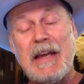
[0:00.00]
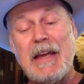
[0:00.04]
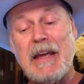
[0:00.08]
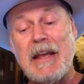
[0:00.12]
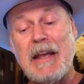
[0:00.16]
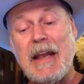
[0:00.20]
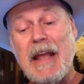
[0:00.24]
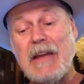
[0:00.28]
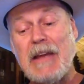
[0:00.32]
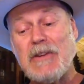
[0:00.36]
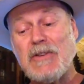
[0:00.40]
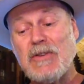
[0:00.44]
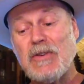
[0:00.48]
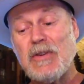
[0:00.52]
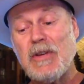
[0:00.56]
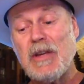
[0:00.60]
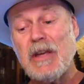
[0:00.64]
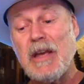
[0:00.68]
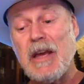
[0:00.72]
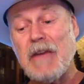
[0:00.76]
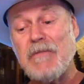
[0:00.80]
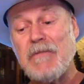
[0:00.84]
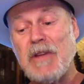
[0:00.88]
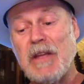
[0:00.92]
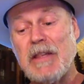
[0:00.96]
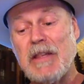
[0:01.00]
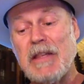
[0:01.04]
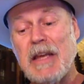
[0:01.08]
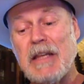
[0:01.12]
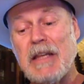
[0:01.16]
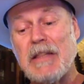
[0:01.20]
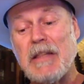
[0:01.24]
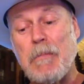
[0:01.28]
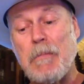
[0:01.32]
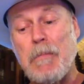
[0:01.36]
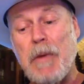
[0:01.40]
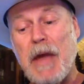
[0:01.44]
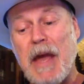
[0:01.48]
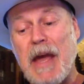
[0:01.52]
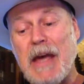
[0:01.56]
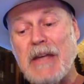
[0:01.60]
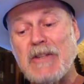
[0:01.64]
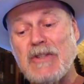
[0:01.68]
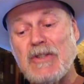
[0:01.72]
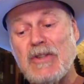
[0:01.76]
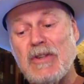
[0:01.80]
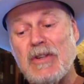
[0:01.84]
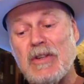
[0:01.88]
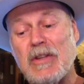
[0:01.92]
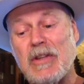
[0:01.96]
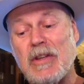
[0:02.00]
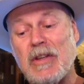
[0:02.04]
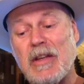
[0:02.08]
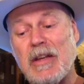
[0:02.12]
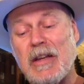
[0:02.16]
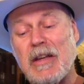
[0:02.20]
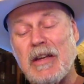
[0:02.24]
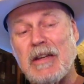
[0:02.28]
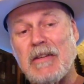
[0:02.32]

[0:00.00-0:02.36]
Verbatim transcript: and actually I've done that in the past and